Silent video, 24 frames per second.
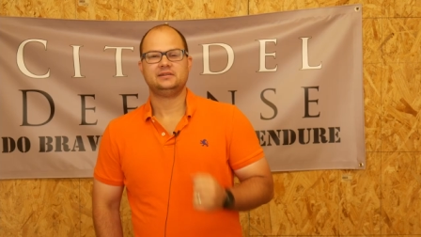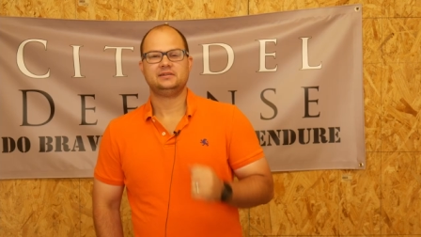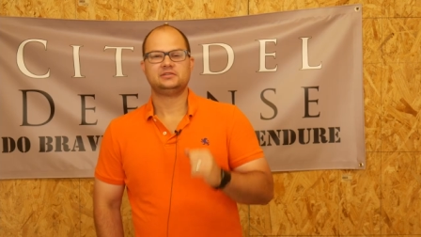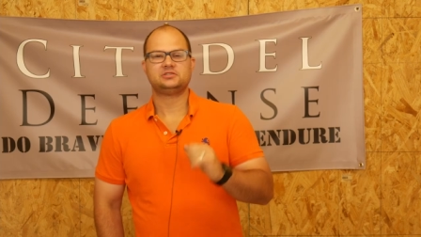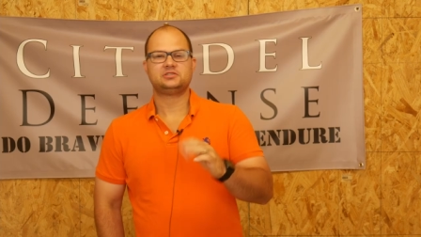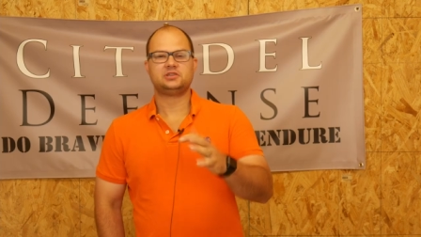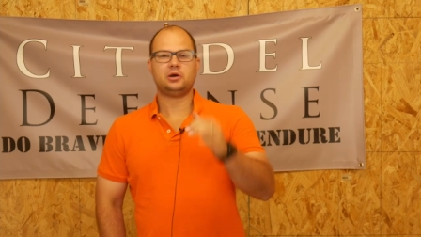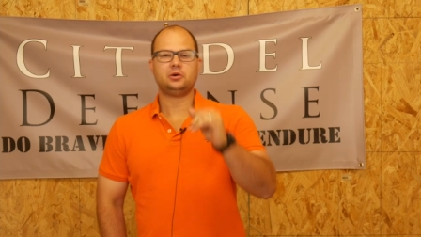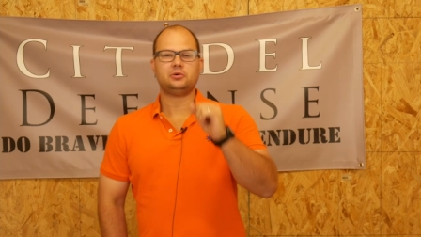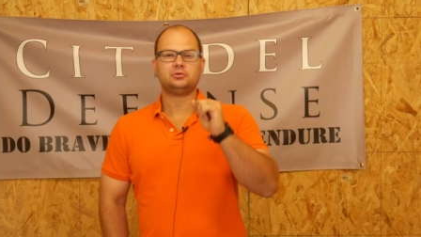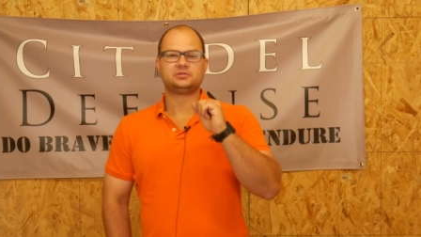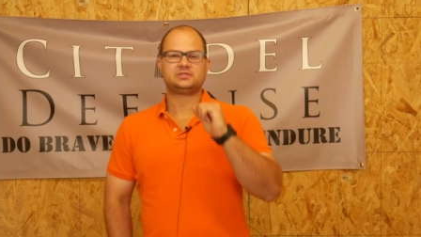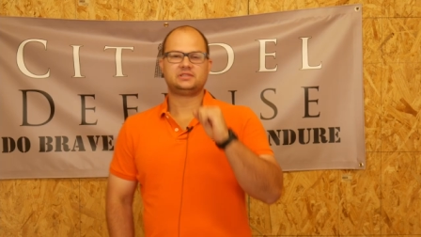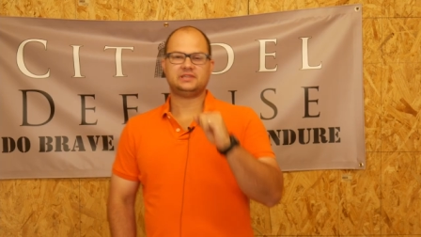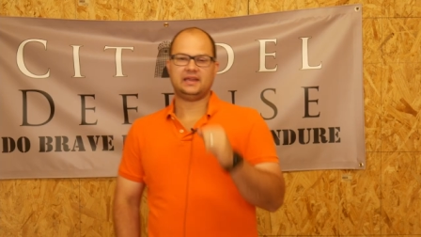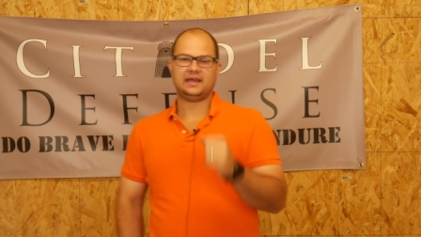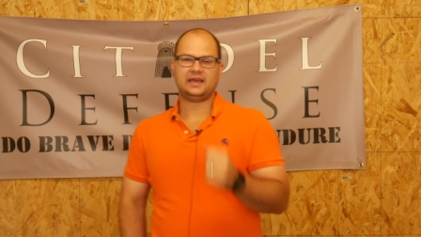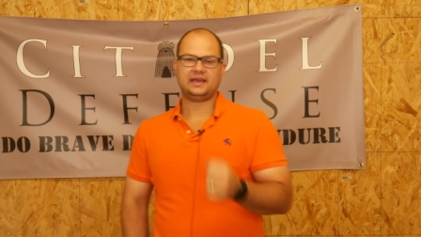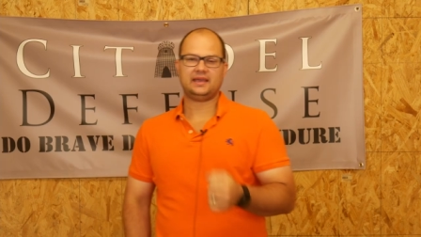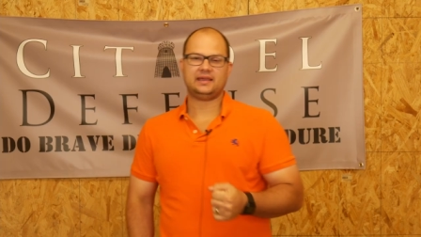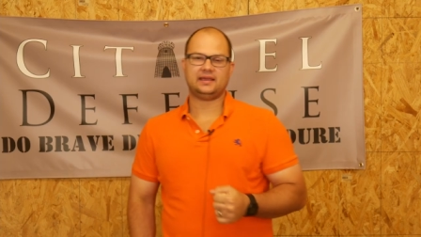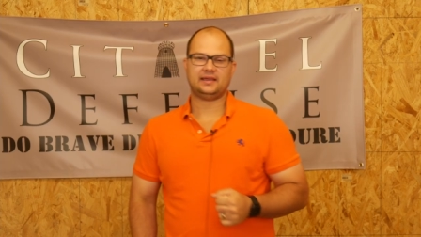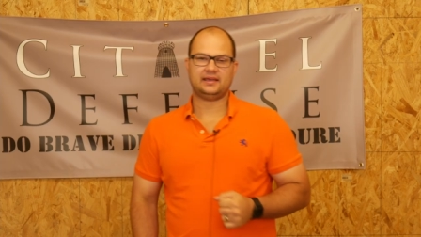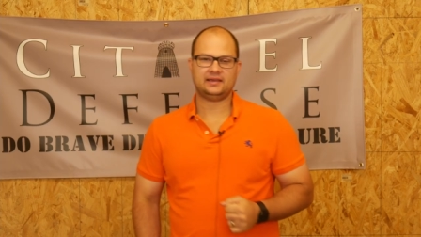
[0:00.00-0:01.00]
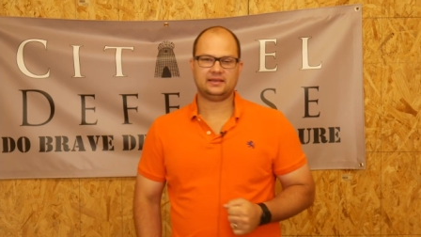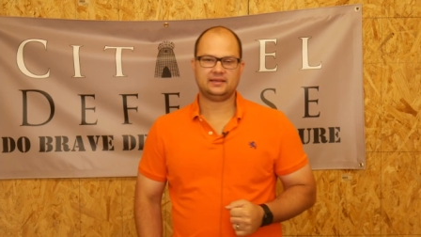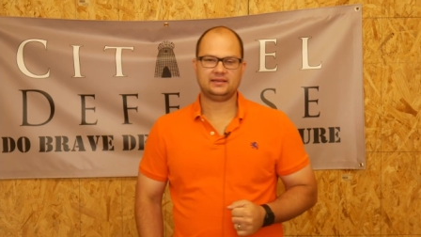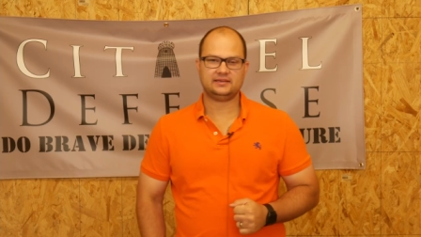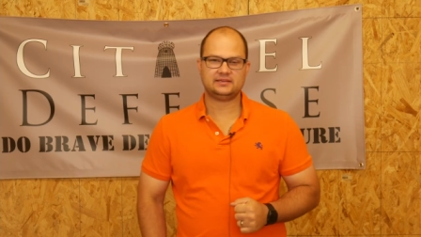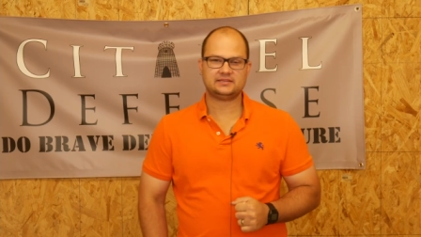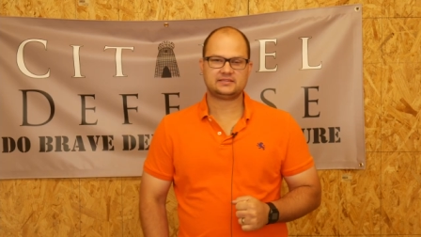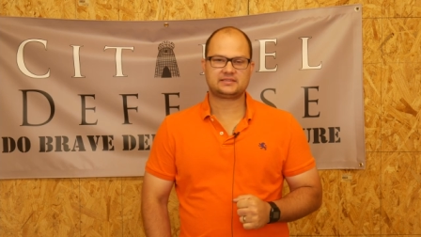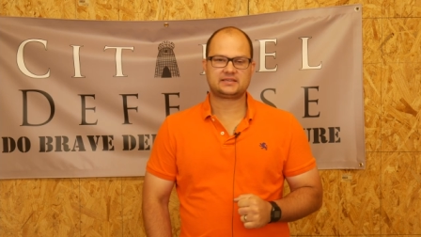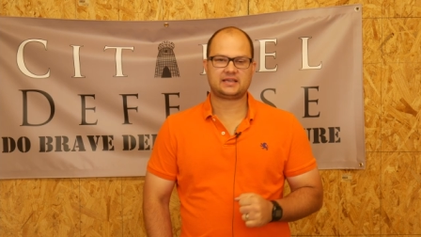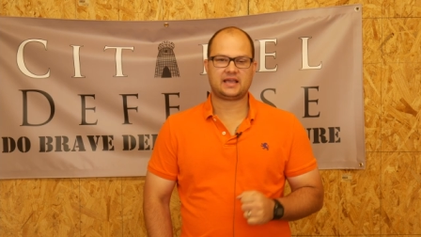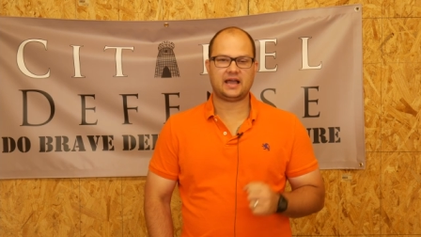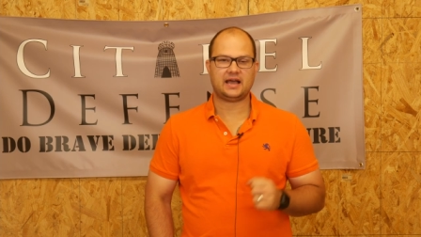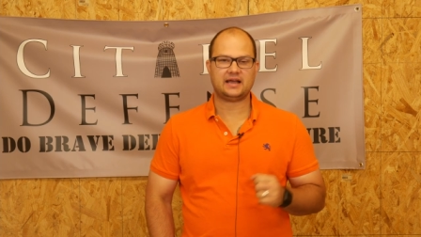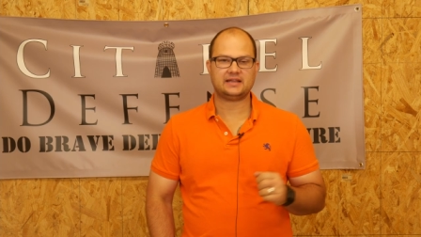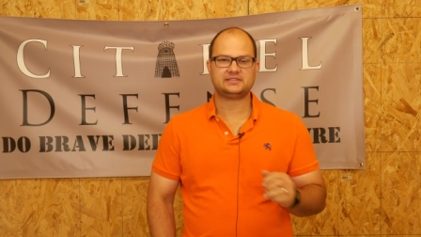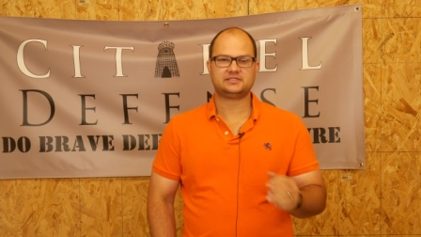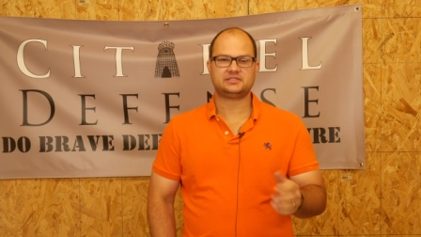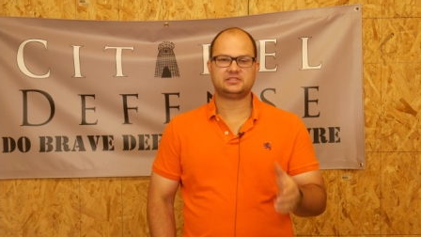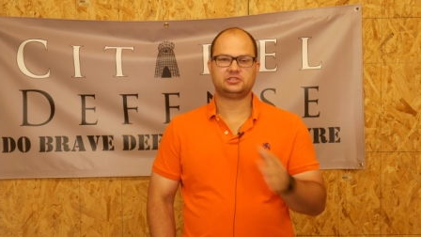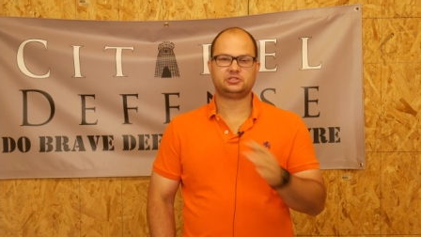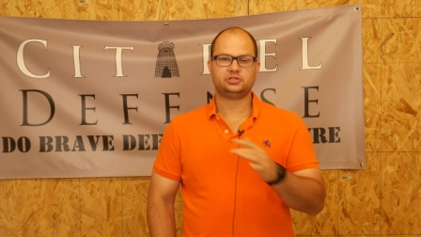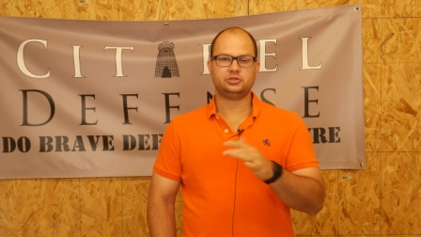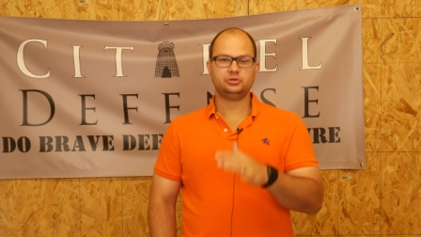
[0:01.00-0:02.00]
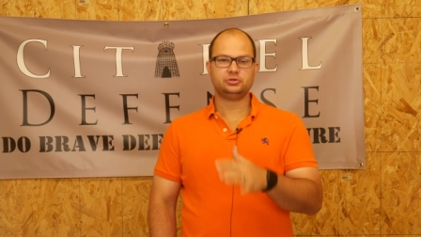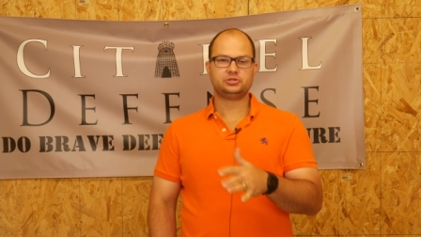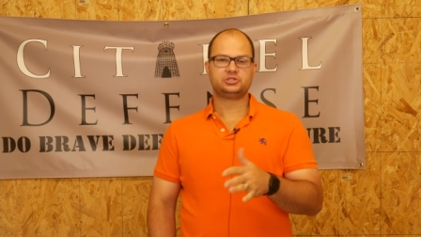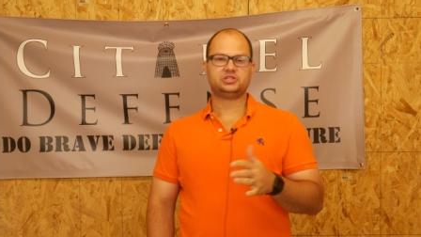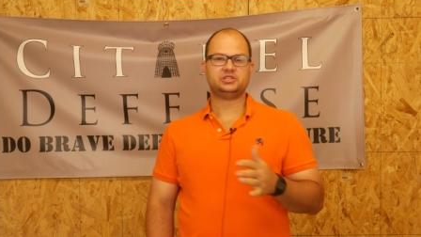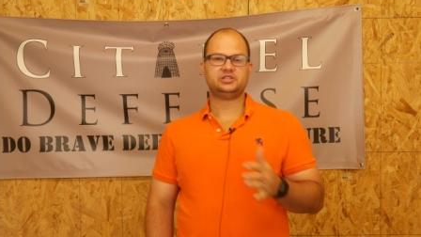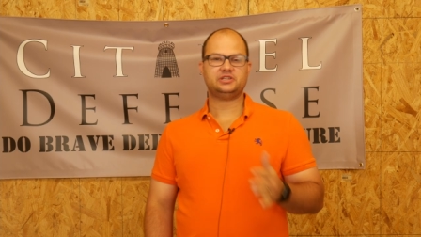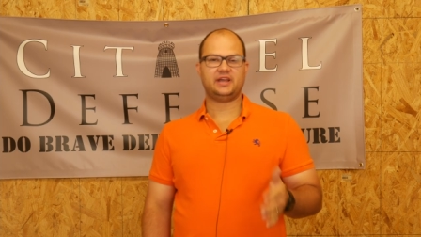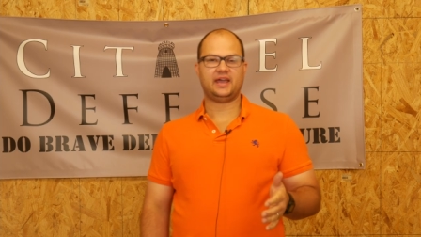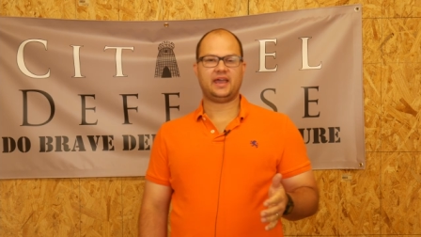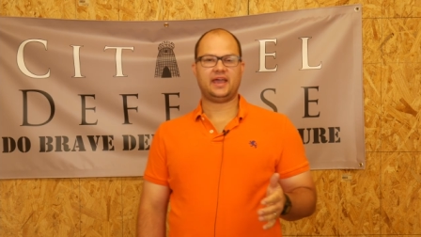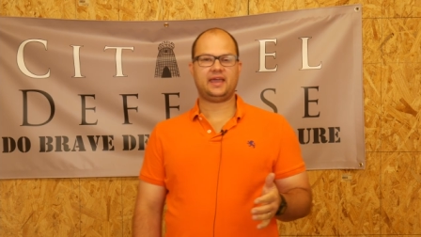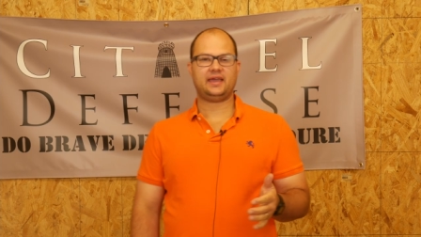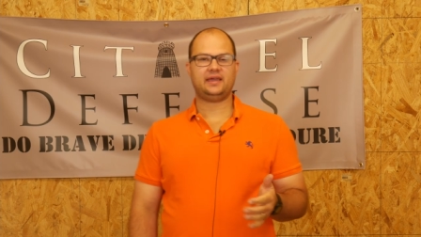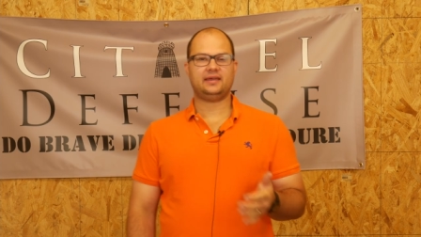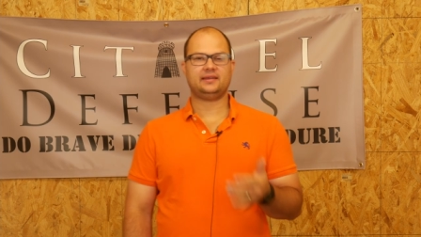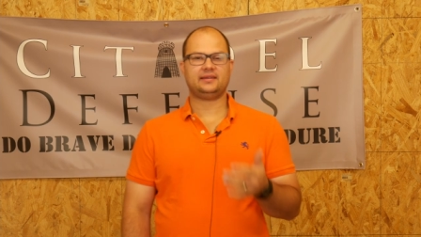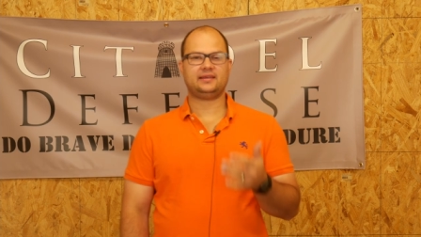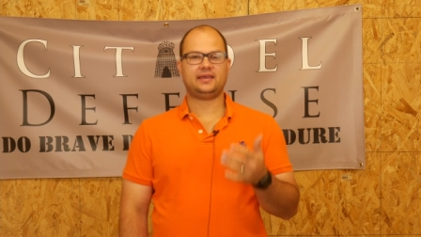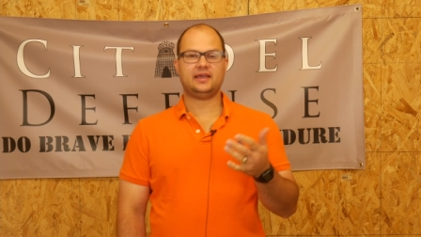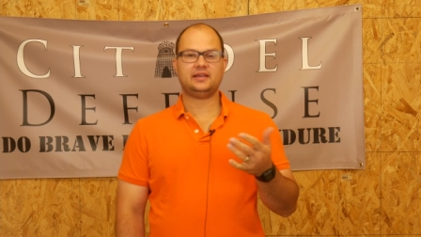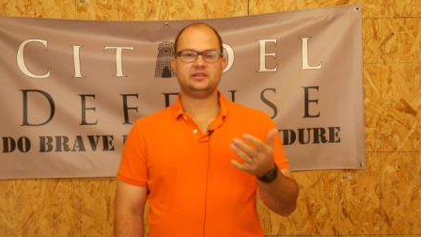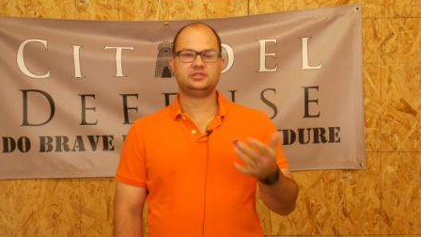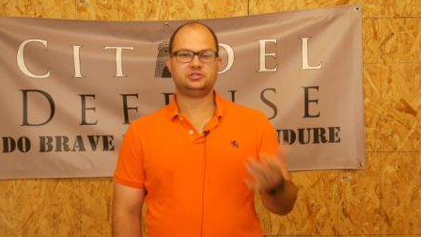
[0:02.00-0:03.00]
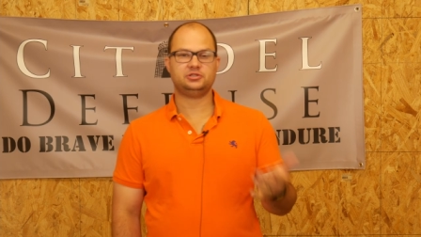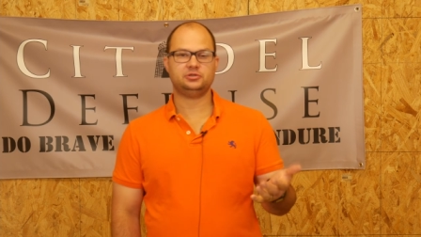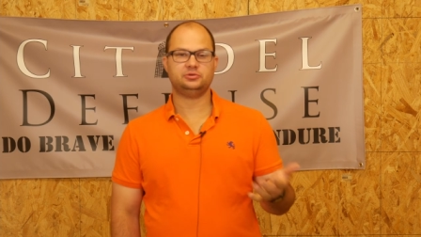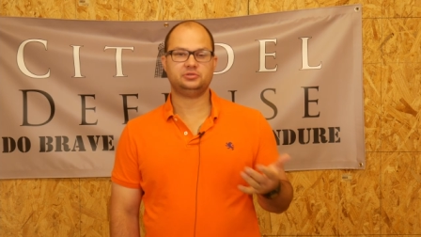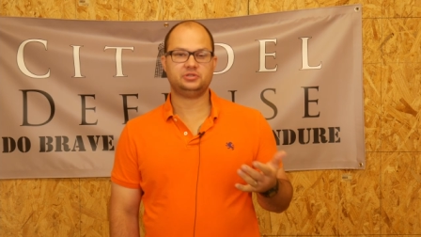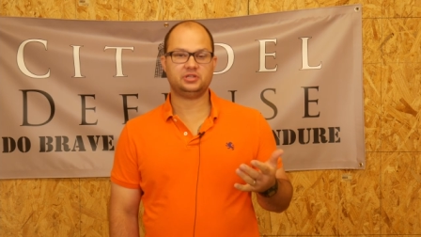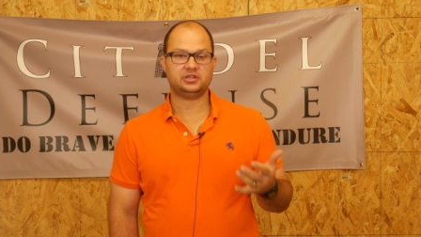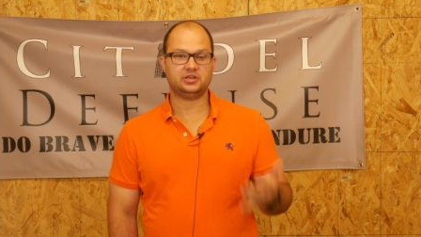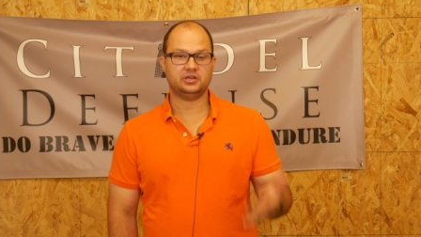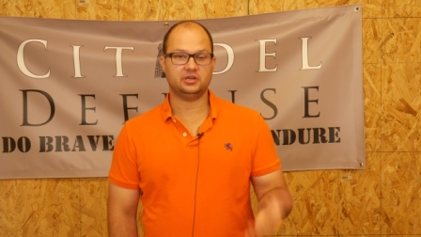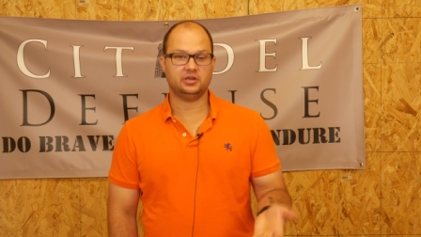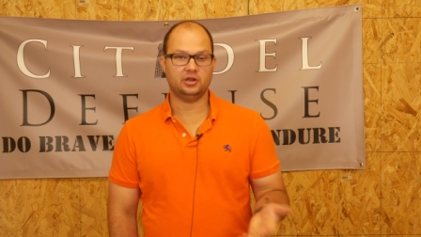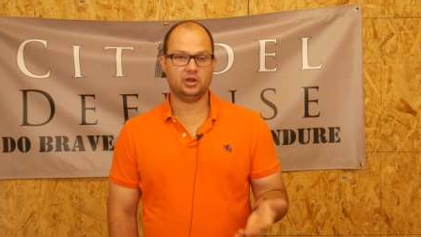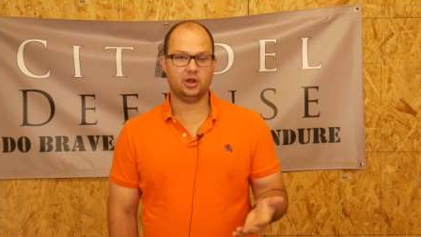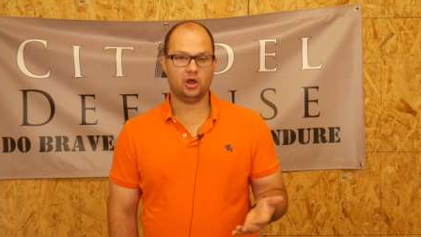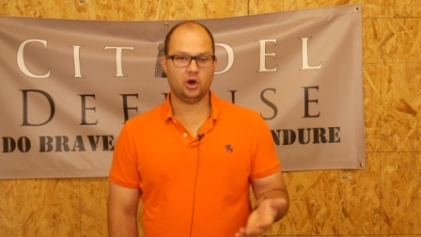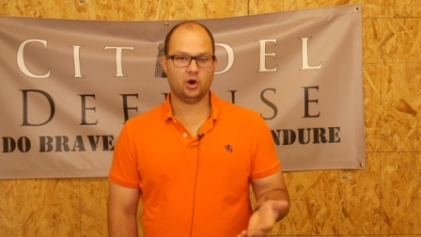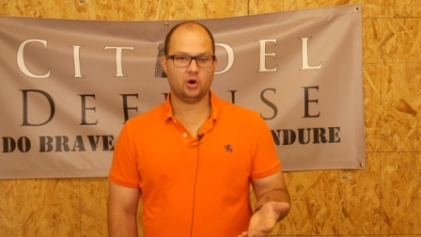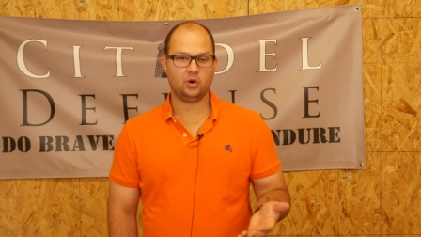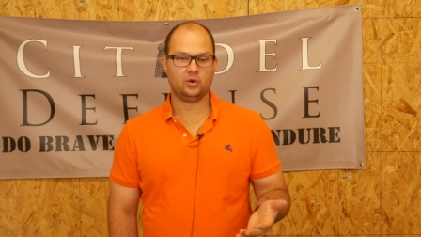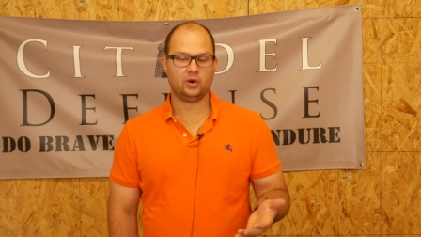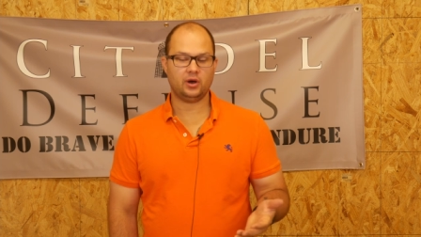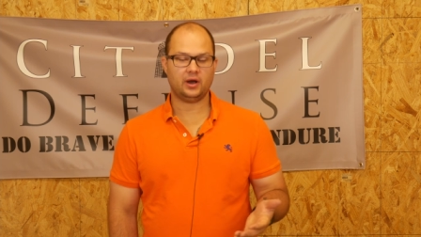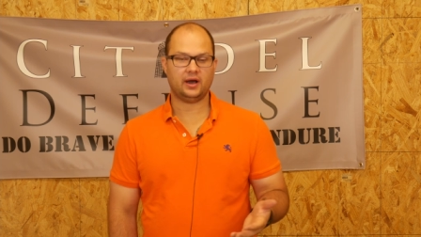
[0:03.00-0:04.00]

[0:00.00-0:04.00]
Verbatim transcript: So, today is Constitution Day, in case you didn't know.